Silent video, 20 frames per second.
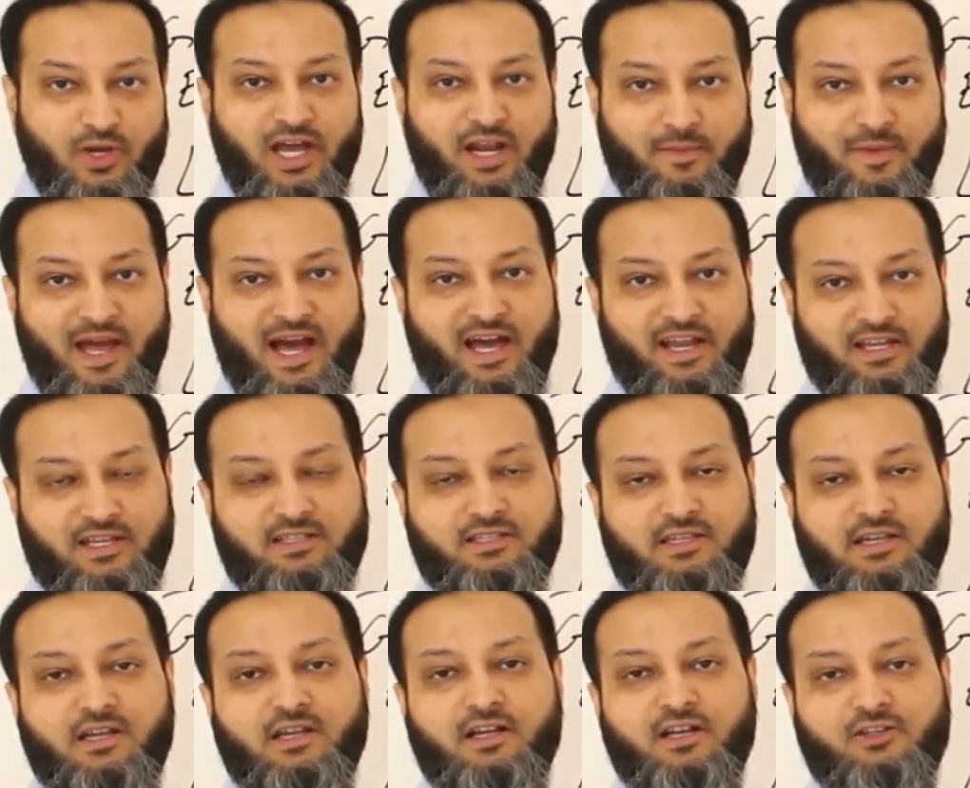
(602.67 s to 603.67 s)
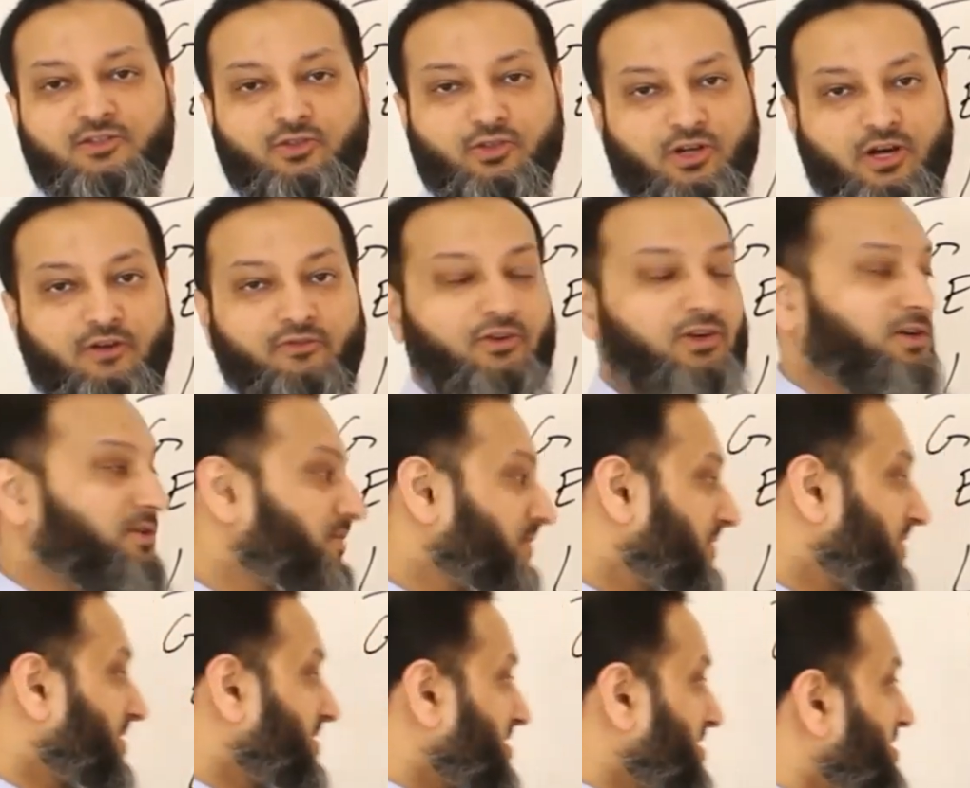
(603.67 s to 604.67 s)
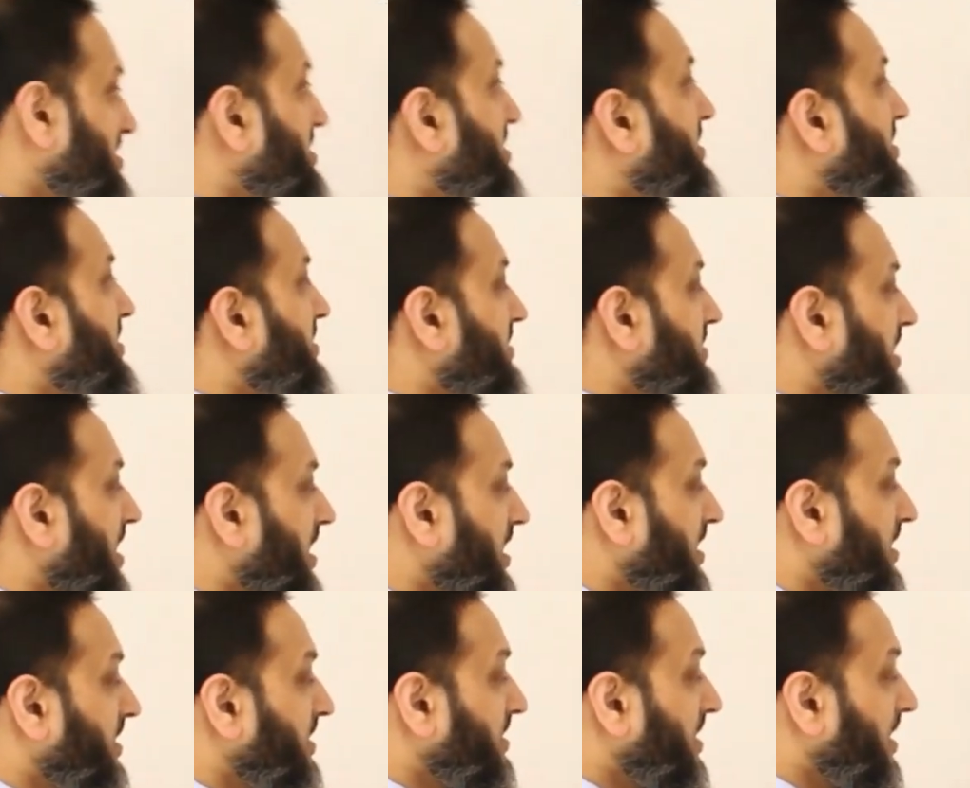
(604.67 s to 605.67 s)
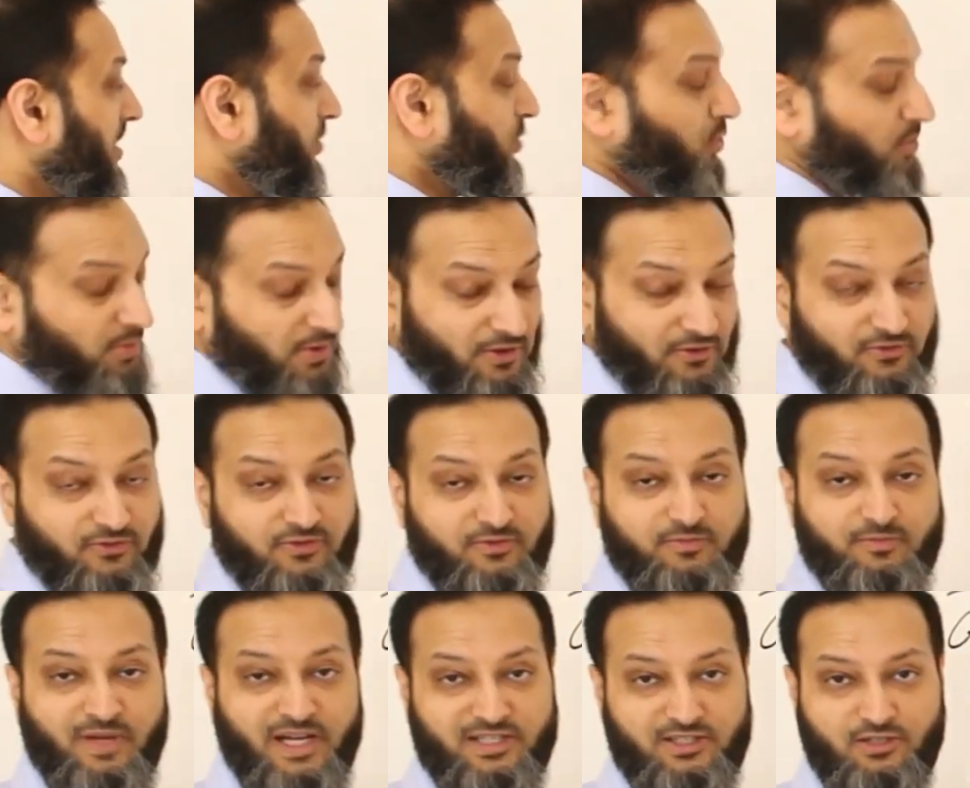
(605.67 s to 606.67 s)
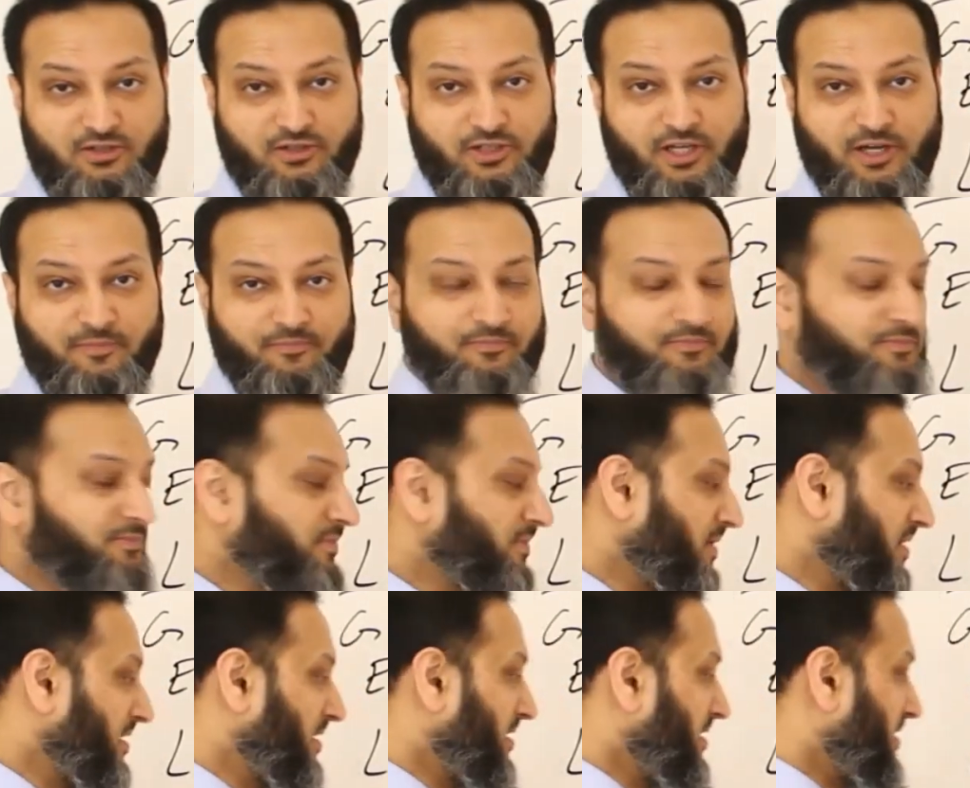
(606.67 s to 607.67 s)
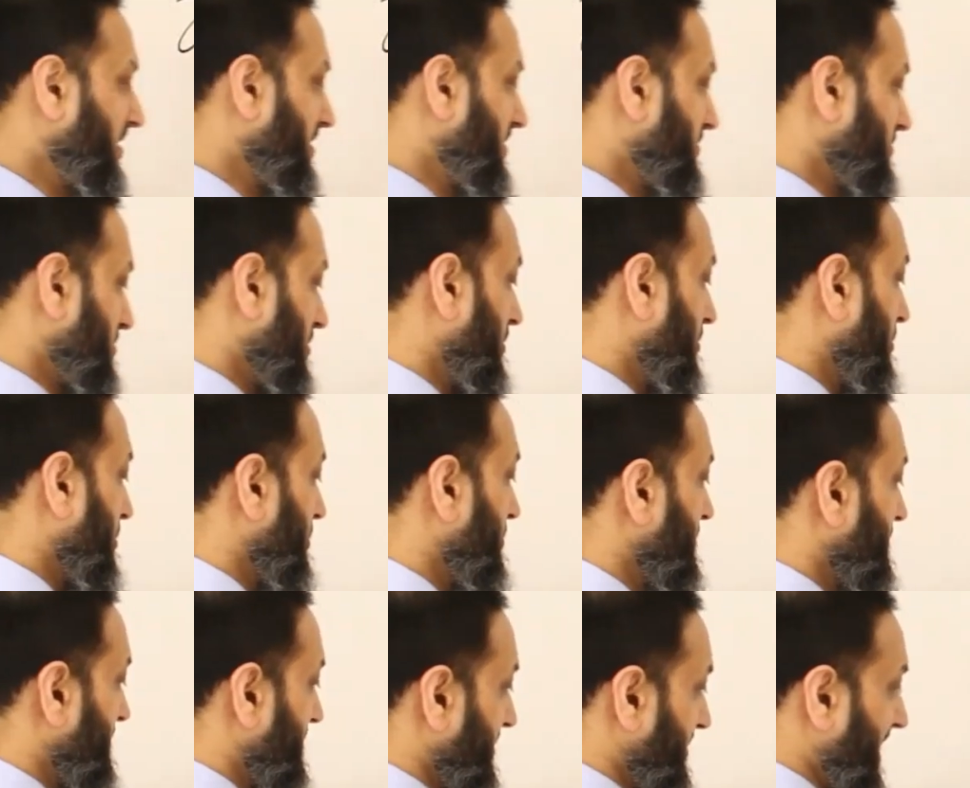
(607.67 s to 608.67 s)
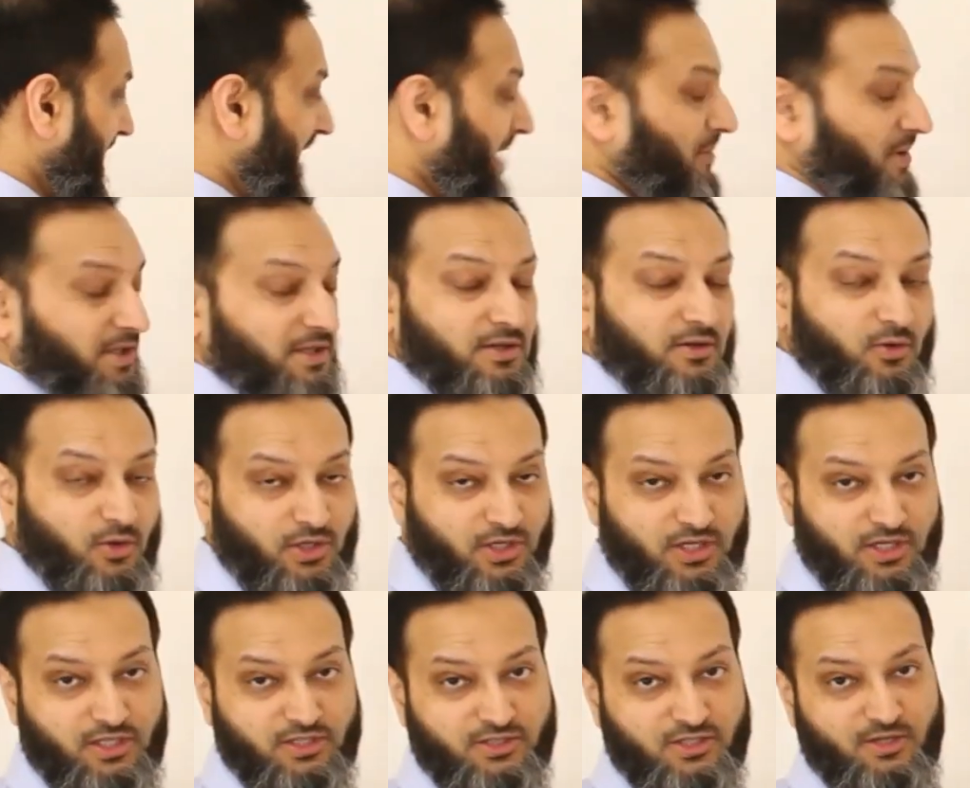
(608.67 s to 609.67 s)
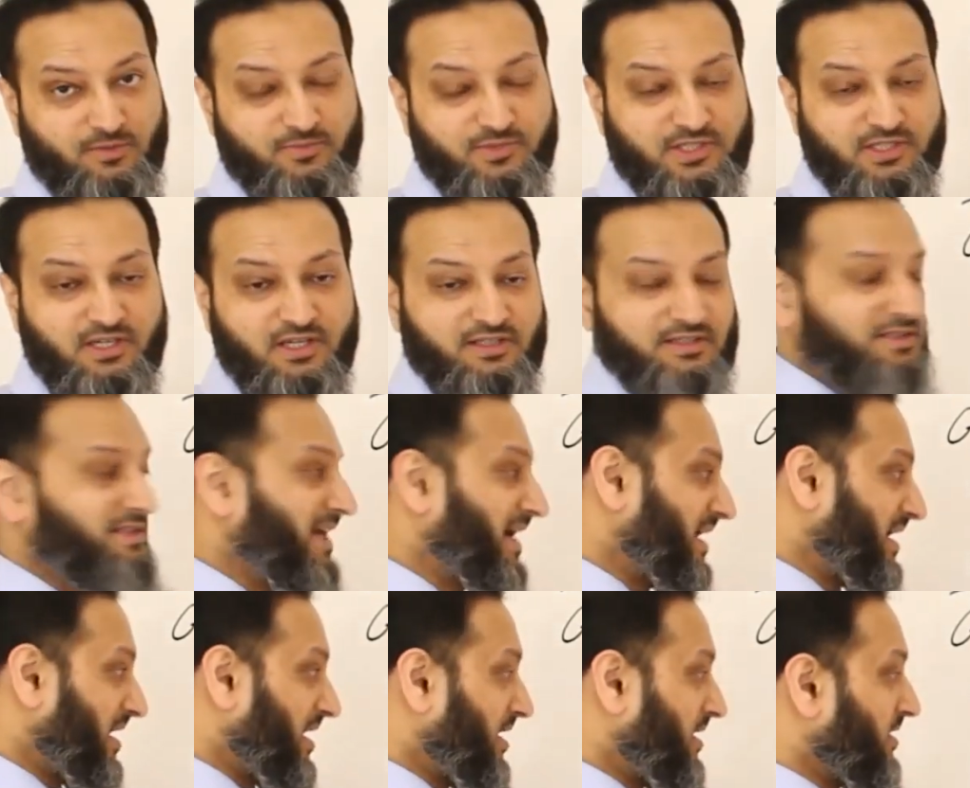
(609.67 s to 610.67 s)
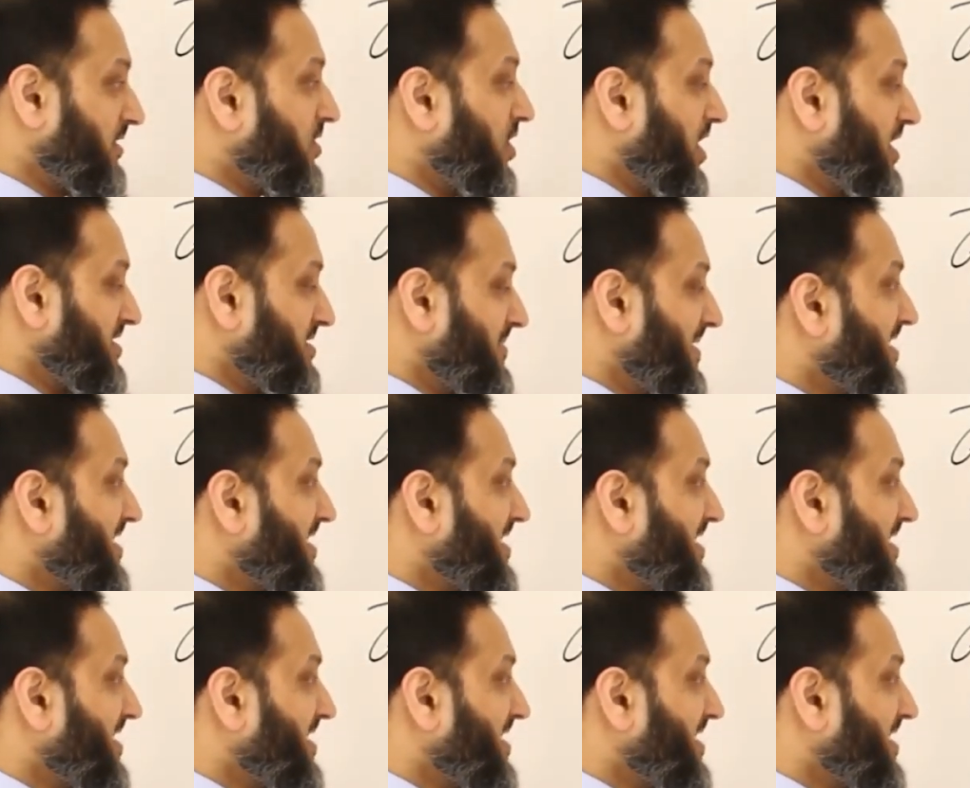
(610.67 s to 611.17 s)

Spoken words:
antibiotics to cover this group of bacteria. So the common organisms that are causing